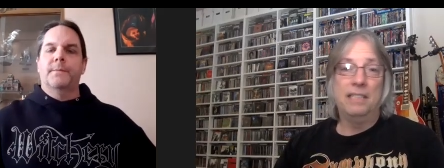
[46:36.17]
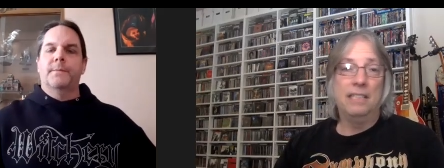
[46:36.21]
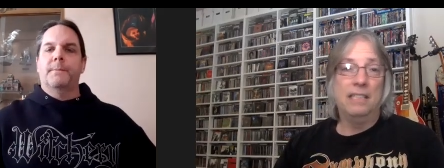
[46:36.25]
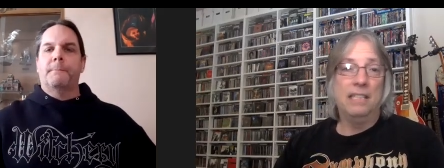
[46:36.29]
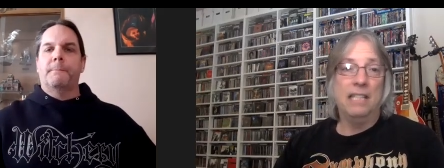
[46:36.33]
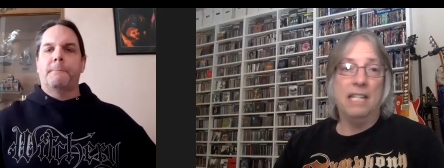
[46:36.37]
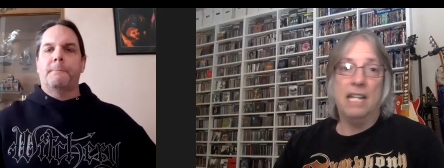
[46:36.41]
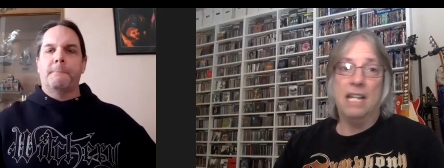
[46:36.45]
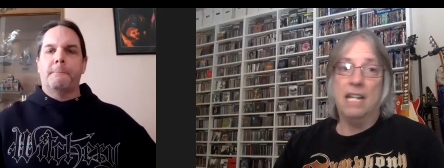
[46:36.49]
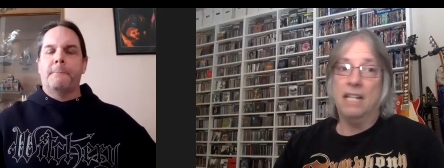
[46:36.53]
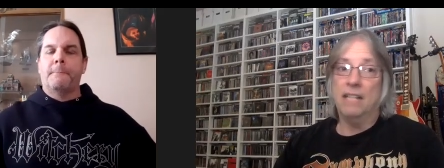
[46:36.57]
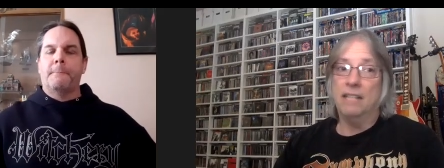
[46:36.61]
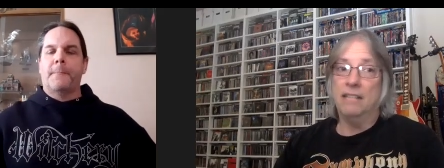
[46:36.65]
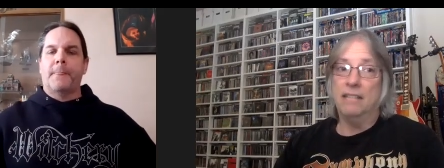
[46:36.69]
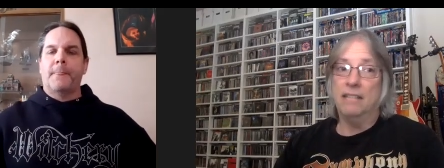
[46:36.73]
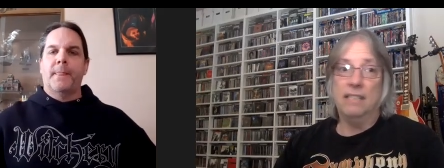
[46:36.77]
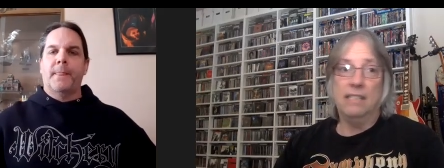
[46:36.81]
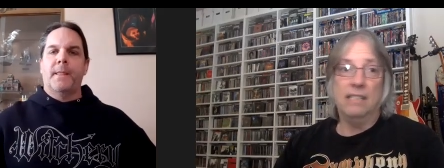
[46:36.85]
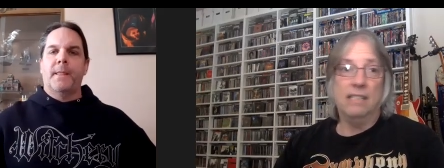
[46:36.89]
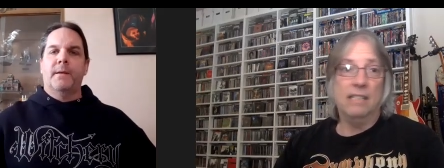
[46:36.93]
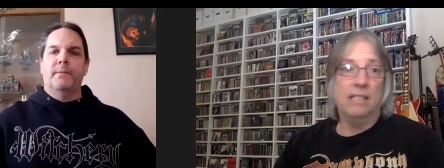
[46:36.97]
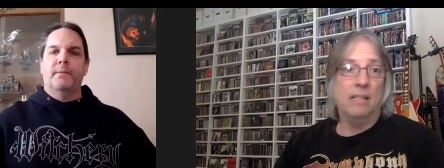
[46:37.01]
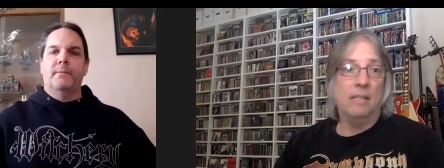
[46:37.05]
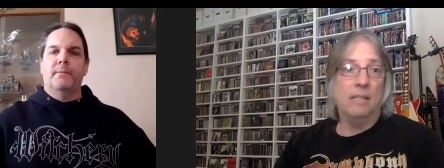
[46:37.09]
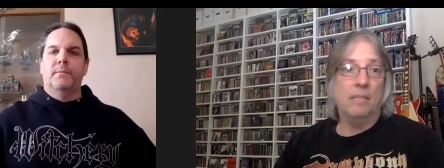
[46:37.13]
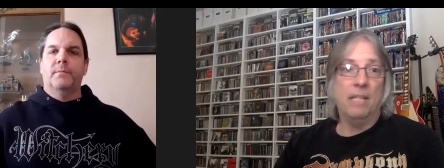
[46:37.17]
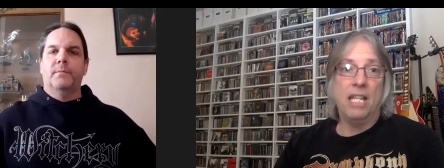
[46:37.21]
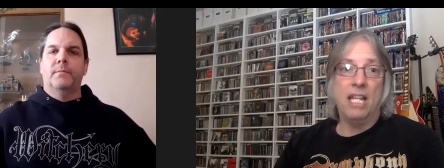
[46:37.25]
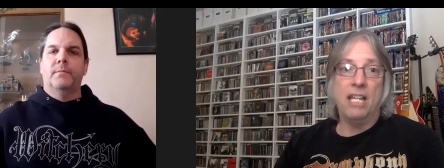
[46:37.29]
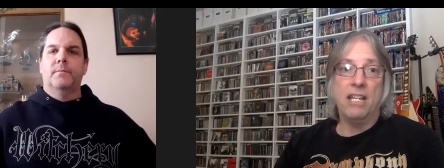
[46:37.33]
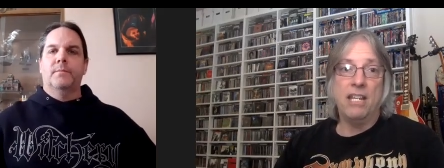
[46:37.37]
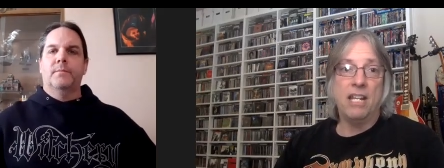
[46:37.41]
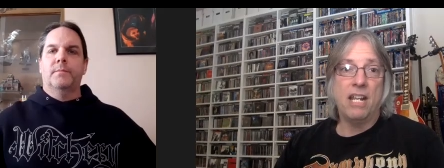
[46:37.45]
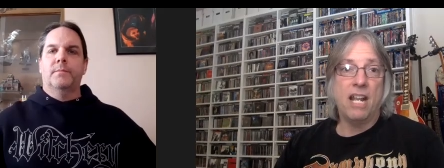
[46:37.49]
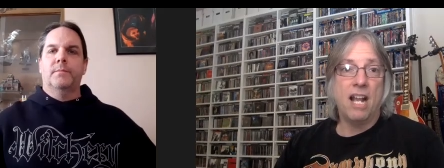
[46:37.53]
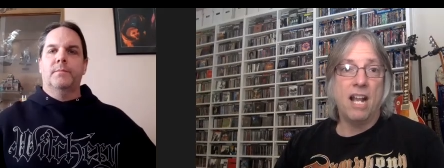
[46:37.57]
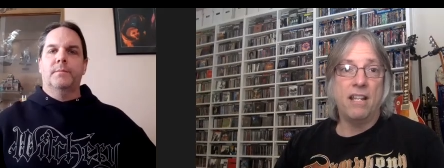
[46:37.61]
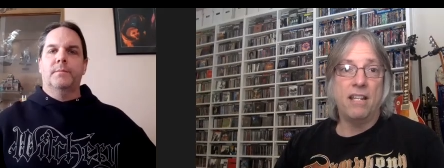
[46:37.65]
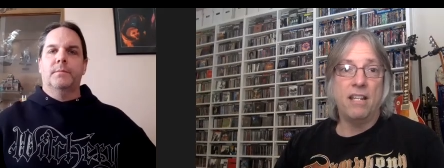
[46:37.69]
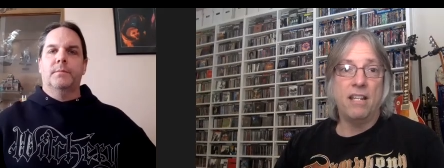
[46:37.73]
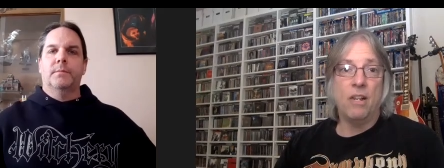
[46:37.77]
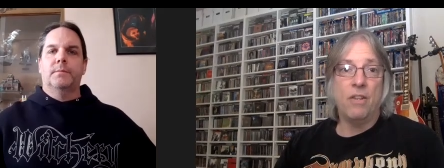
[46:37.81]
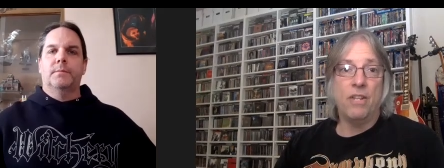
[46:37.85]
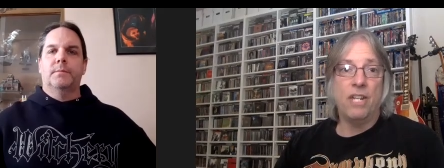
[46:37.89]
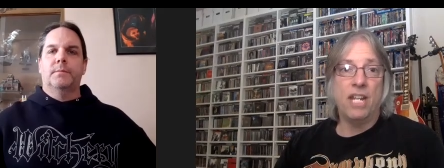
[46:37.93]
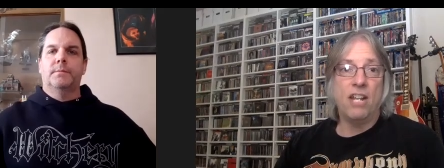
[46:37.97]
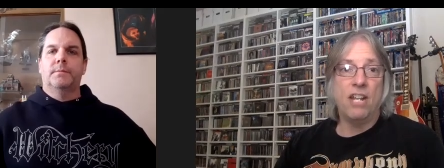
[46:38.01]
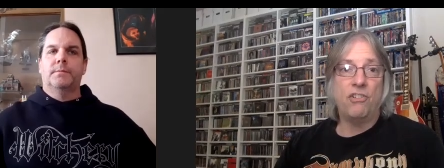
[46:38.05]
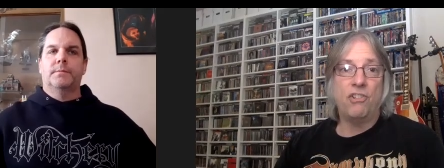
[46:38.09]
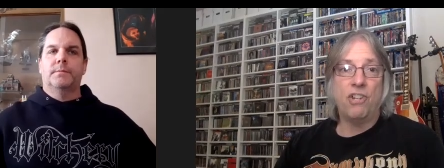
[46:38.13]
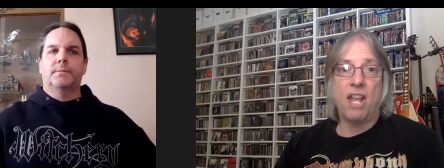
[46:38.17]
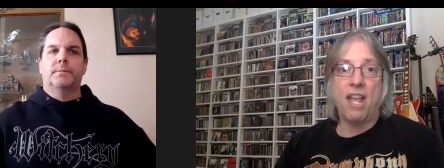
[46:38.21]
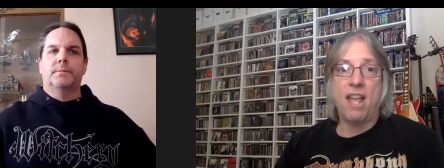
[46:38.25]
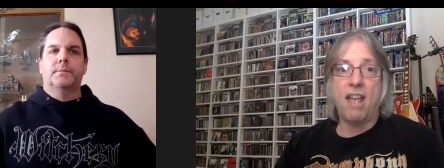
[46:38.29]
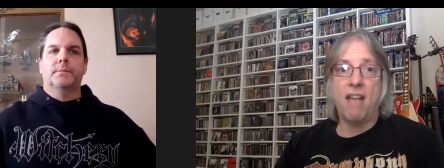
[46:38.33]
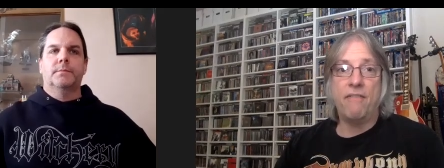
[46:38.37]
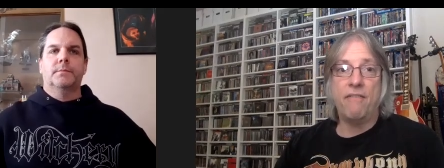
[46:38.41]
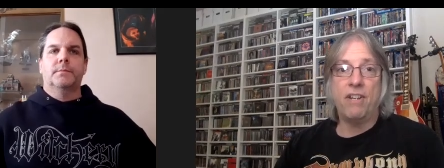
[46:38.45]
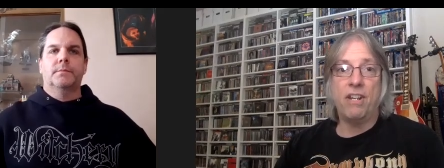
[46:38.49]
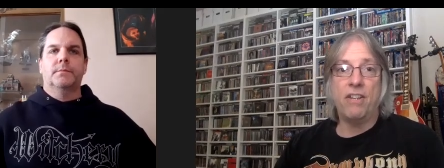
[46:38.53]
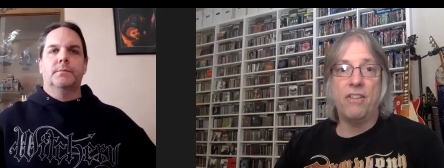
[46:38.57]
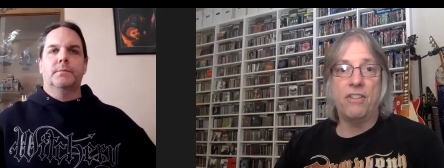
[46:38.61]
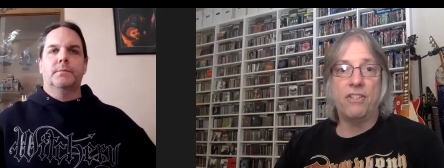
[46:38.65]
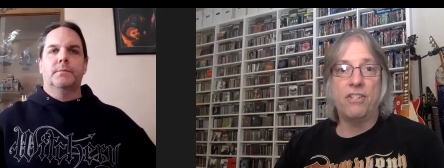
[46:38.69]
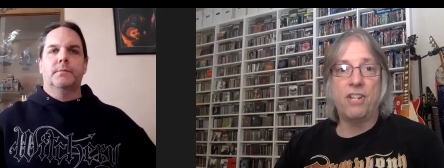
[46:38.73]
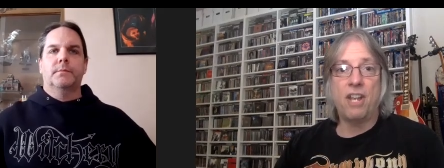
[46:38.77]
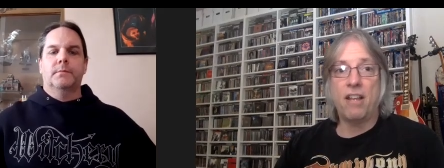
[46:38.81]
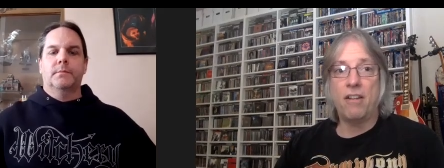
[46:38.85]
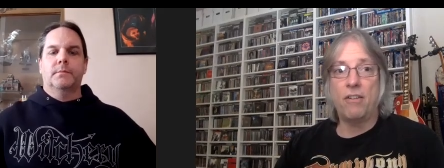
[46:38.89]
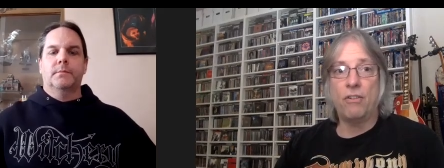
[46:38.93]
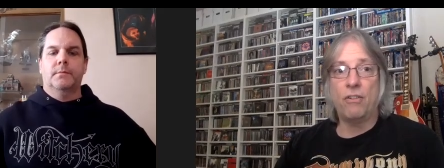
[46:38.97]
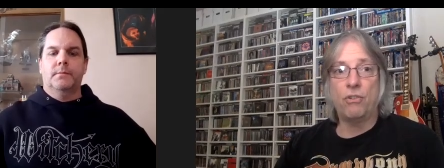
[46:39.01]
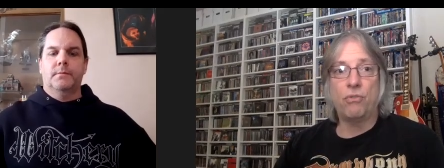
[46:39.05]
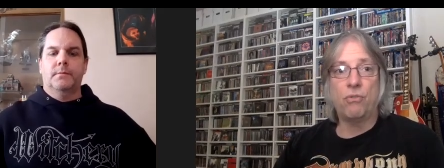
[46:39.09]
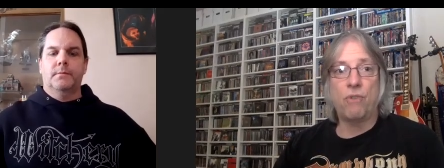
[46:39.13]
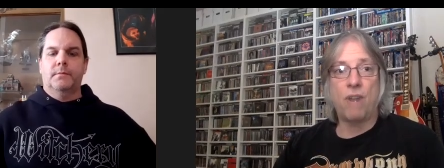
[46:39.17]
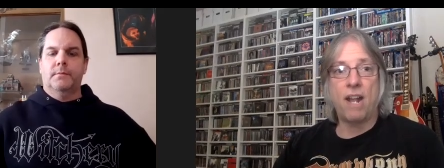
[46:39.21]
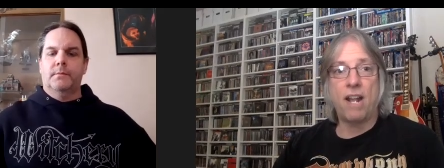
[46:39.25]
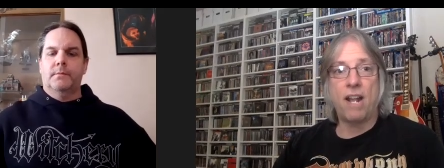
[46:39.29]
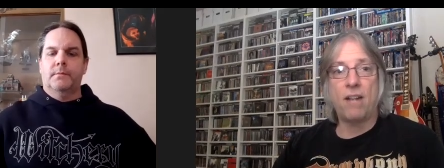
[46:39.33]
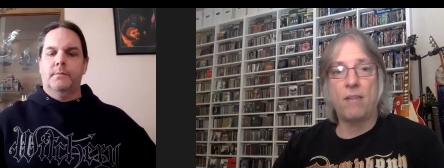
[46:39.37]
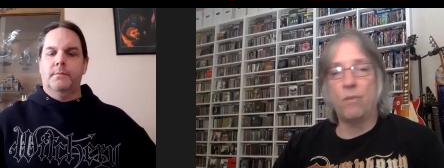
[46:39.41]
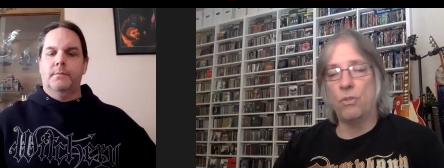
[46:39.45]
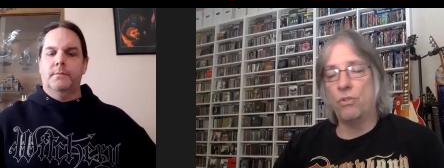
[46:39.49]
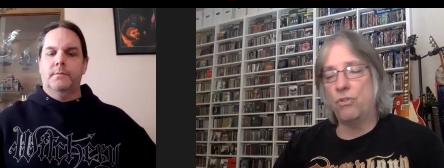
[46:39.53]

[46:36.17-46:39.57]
Speaker 1: Yeah, um, and then you got you know the Edge of Heaven and the title track,